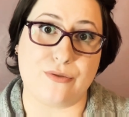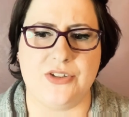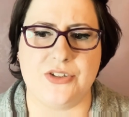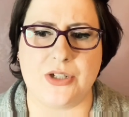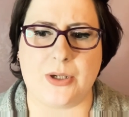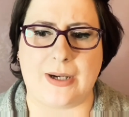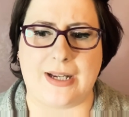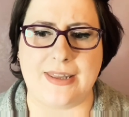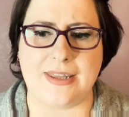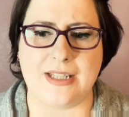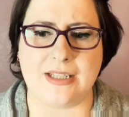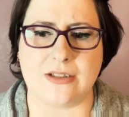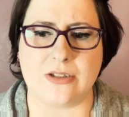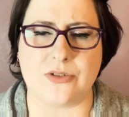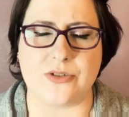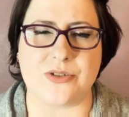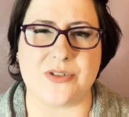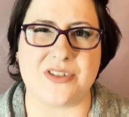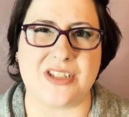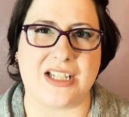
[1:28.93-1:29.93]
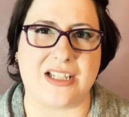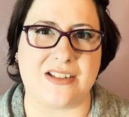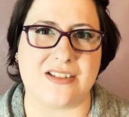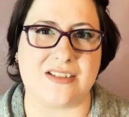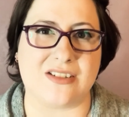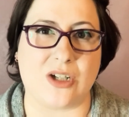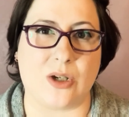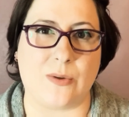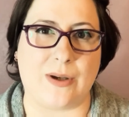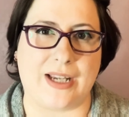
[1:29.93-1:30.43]
So I think those things
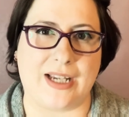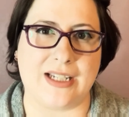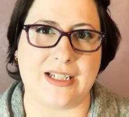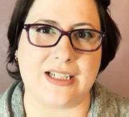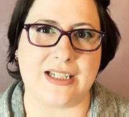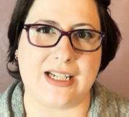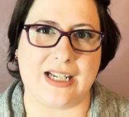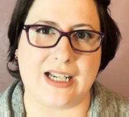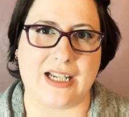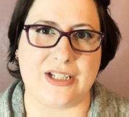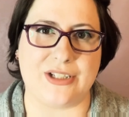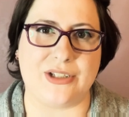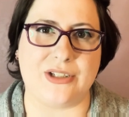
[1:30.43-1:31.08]
go hand in hand.